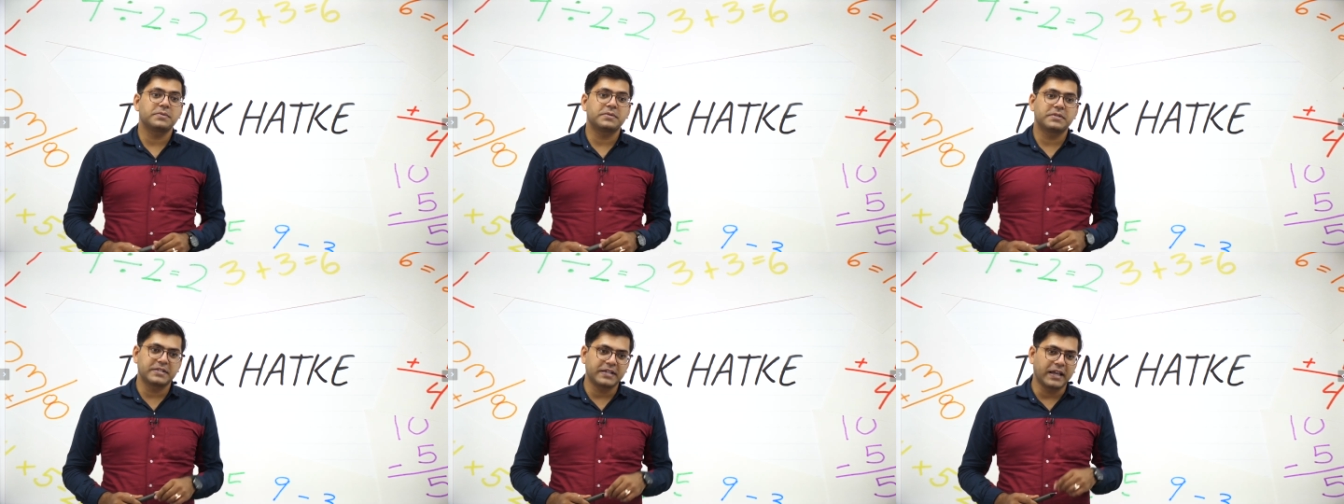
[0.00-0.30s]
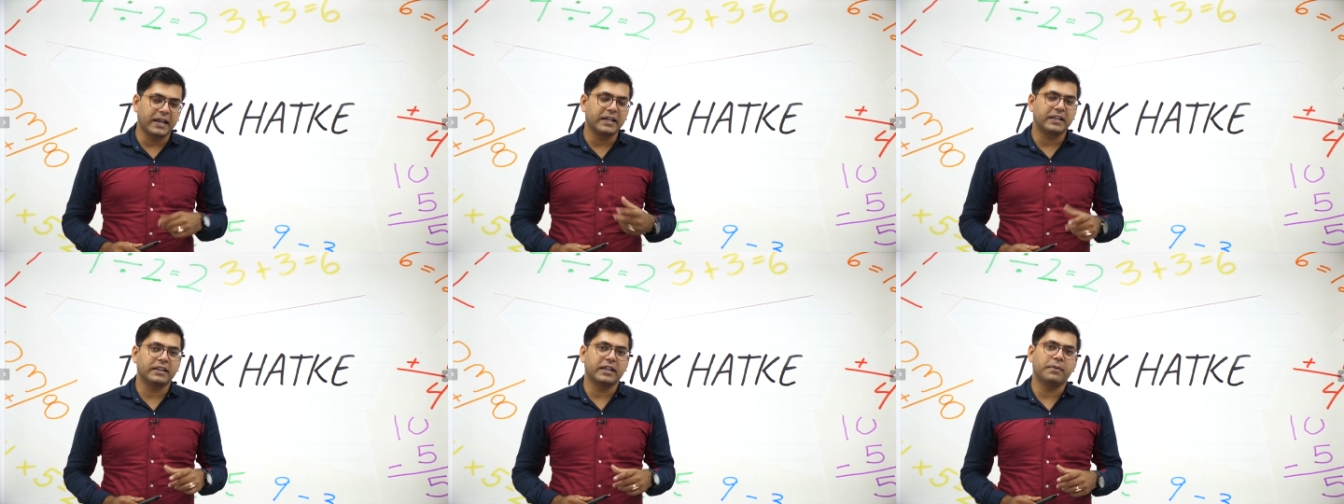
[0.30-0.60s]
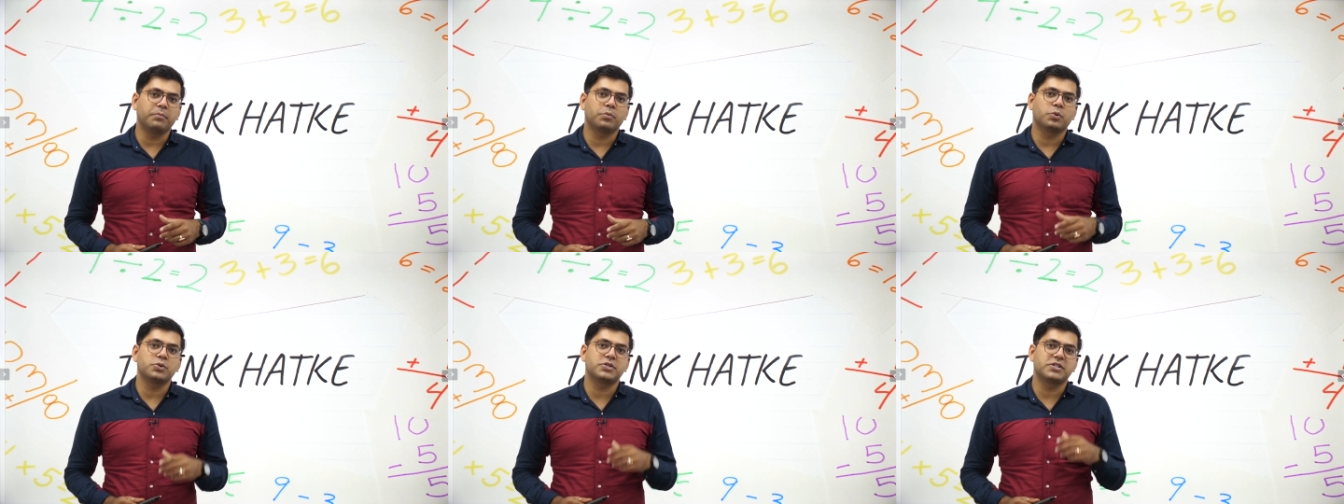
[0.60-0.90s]
saying
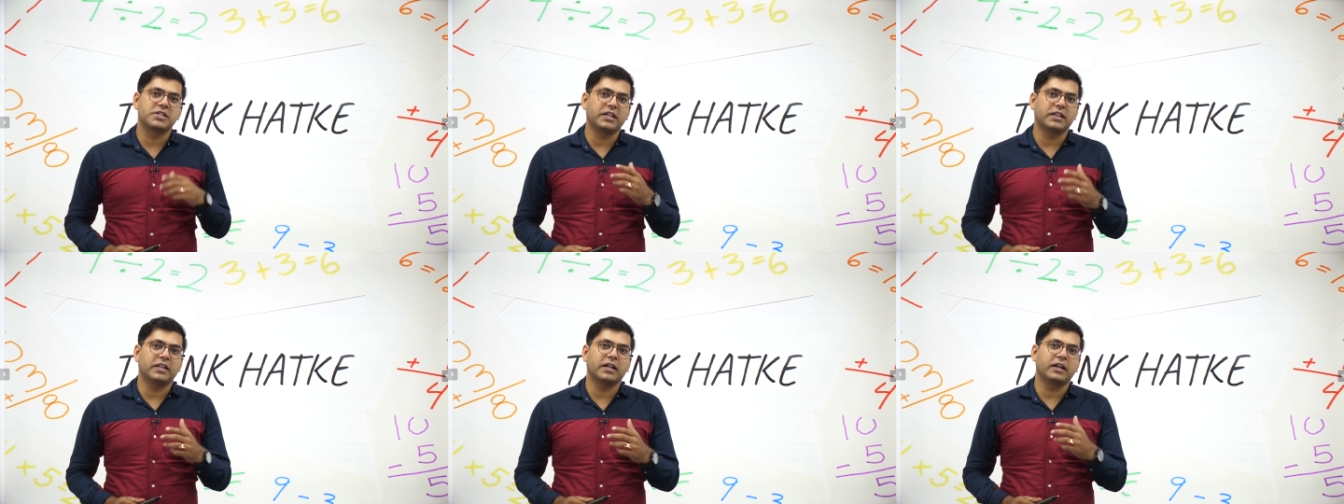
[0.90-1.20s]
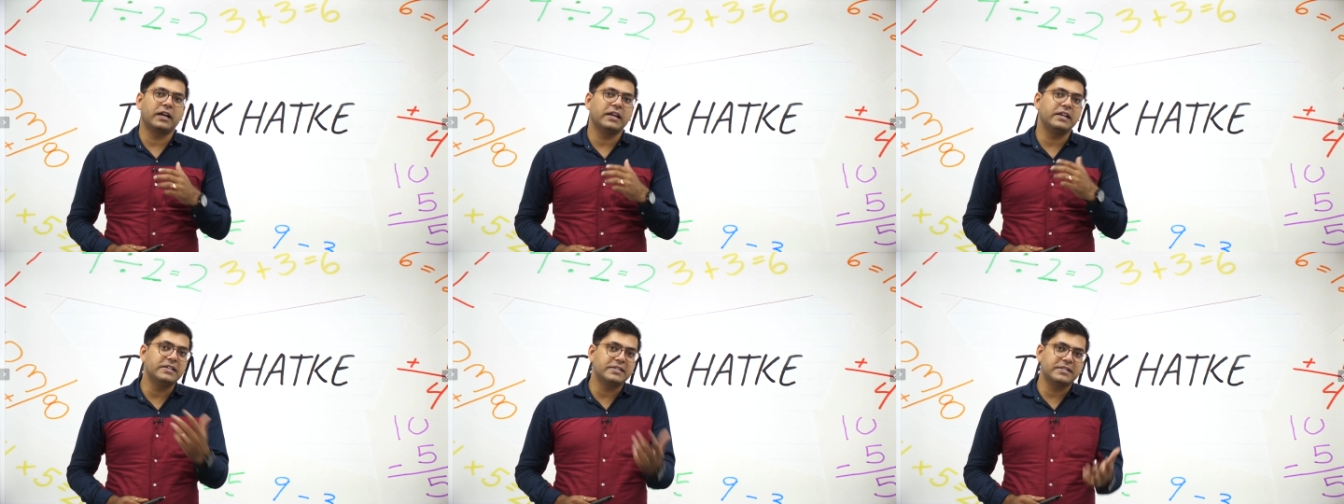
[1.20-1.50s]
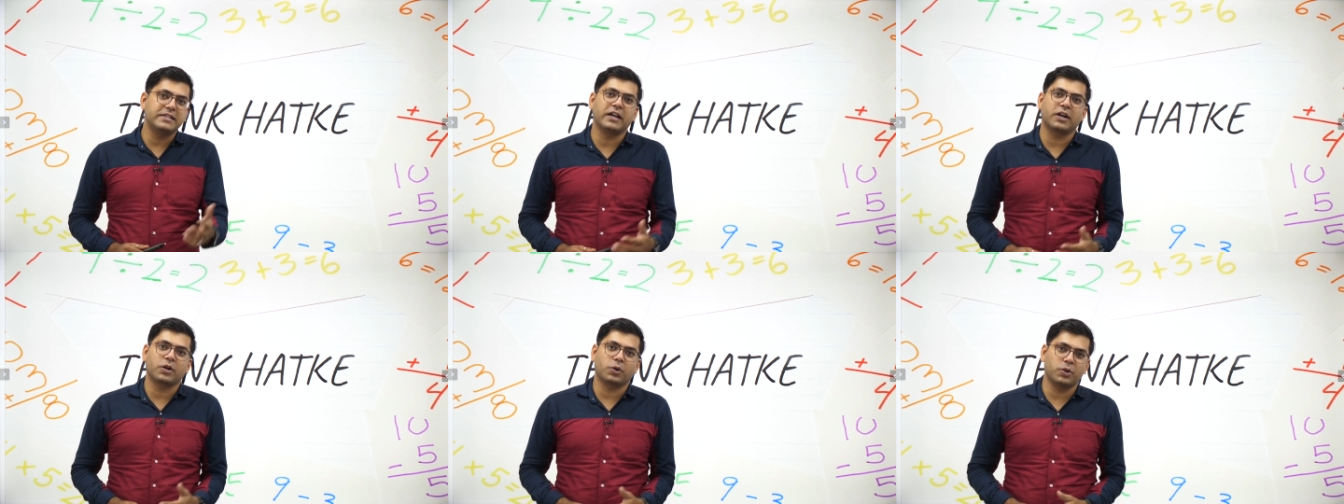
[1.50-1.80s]
them to see the
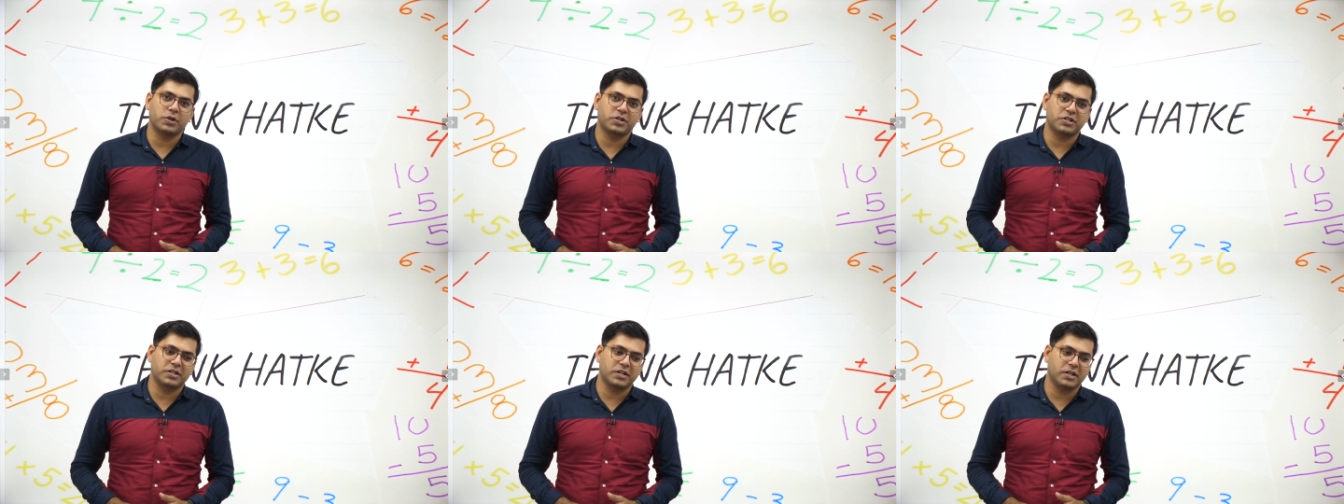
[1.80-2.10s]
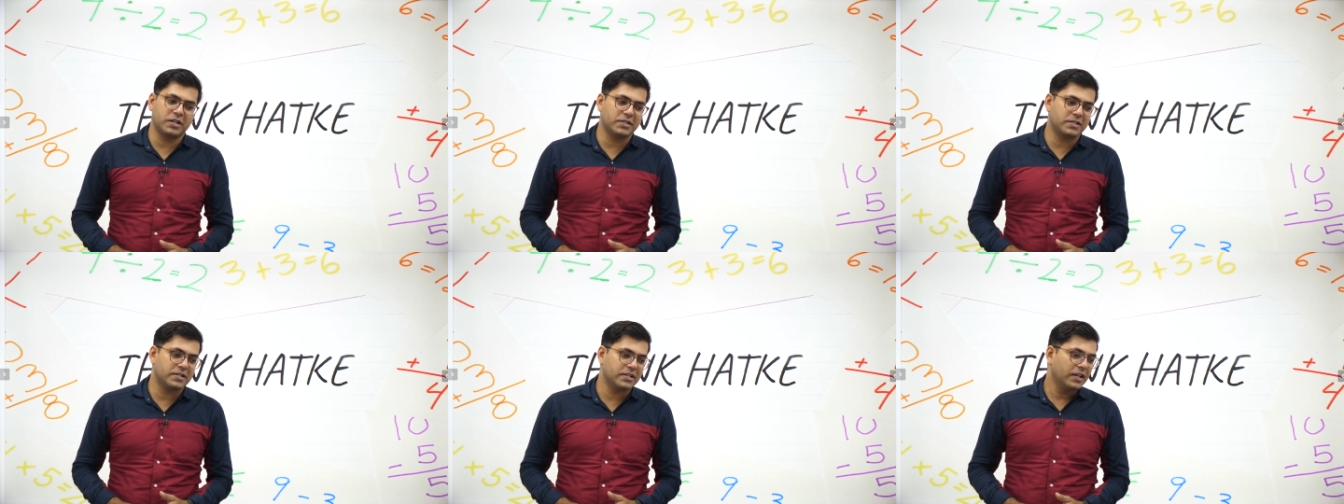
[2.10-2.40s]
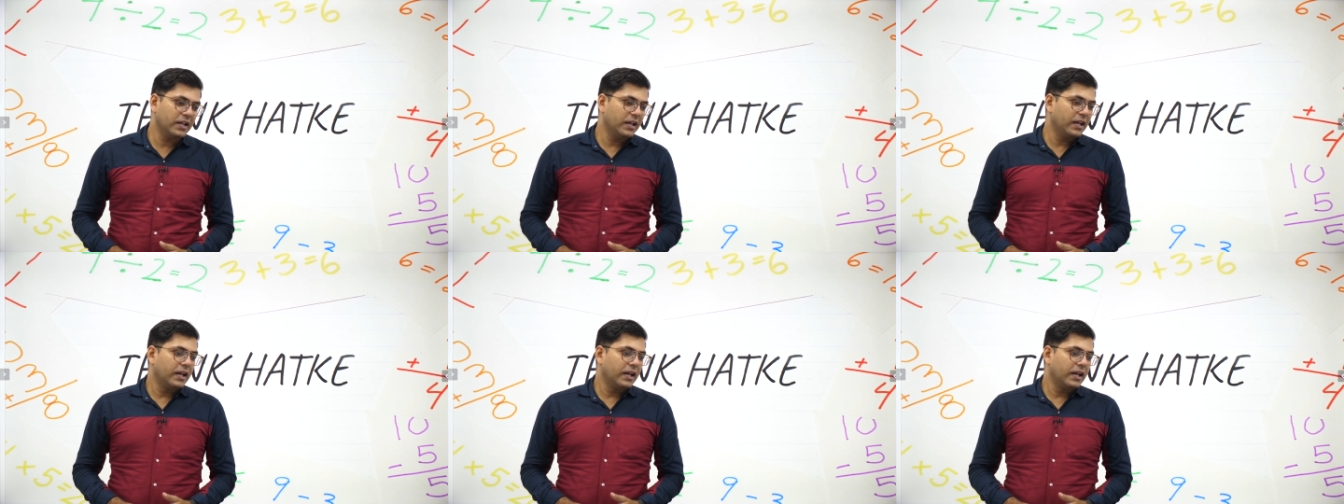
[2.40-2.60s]
easier questions